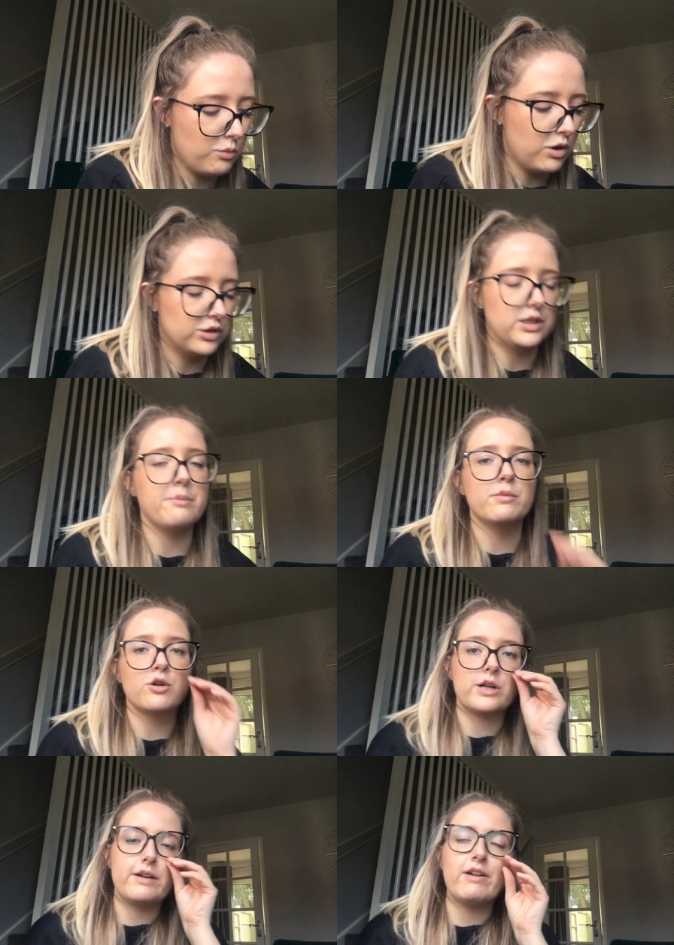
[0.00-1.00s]
was a
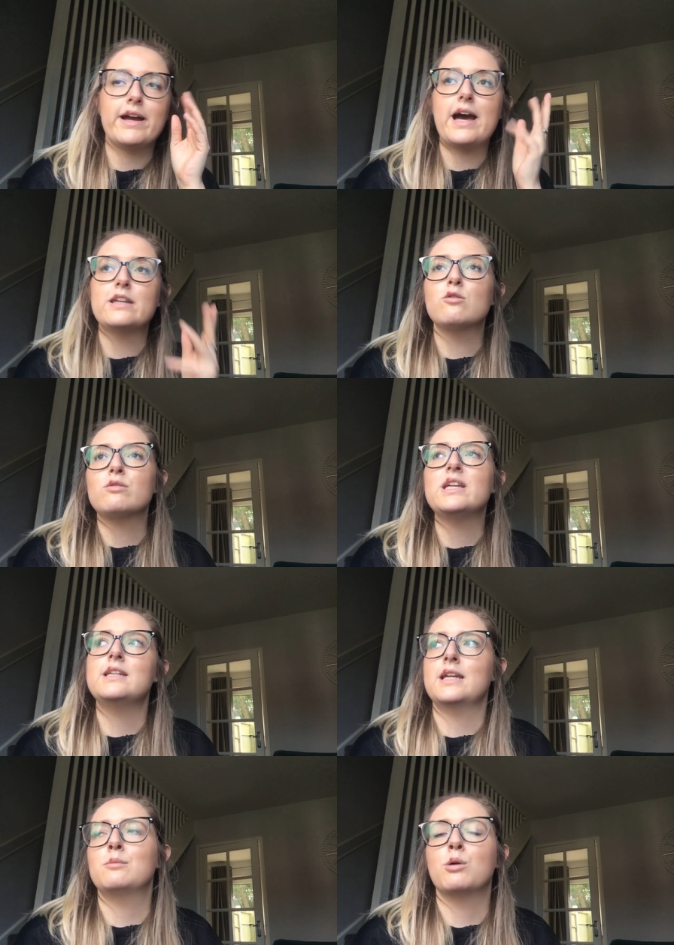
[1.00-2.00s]
mug. Right, I don't
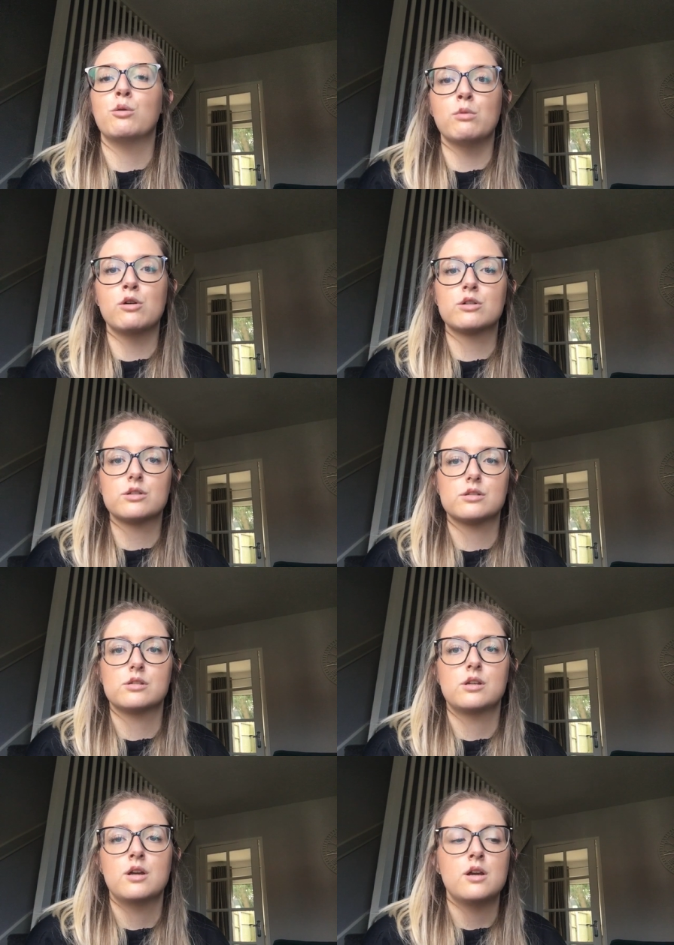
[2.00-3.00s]
need any more mugs.